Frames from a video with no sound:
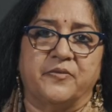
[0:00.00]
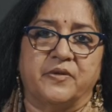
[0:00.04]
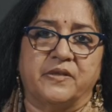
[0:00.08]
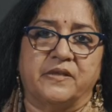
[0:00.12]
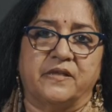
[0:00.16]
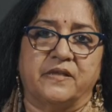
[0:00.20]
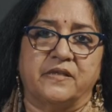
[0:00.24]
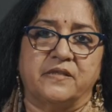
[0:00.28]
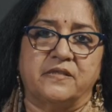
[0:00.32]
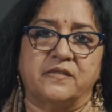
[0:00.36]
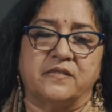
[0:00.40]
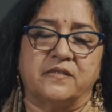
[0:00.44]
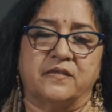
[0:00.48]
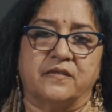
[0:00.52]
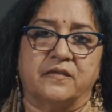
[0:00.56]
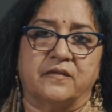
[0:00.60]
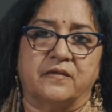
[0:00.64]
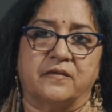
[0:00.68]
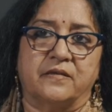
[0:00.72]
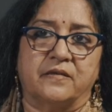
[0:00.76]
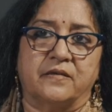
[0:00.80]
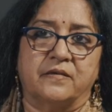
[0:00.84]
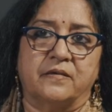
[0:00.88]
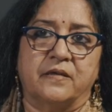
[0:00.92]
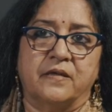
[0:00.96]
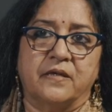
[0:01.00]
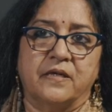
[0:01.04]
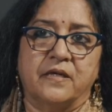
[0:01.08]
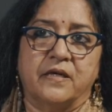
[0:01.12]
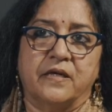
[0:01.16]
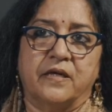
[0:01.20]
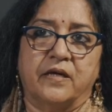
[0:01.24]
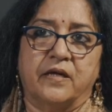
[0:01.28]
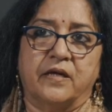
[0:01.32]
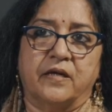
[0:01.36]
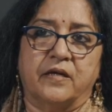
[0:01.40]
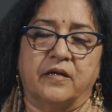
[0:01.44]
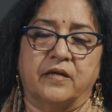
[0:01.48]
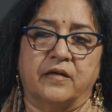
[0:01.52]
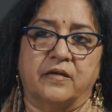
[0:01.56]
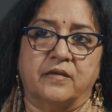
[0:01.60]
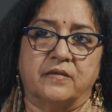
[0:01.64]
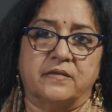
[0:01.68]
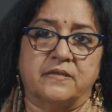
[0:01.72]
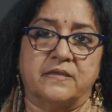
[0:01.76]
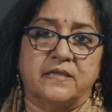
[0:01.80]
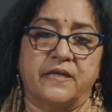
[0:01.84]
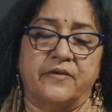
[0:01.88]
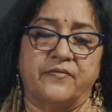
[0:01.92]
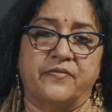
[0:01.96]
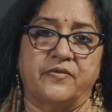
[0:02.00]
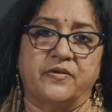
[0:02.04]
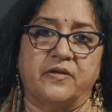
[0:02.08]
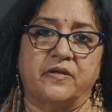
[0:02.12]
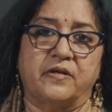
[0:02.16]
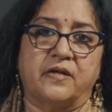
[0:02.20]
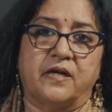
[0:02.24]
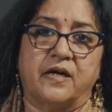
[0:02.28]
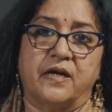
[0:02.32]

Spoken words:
with it several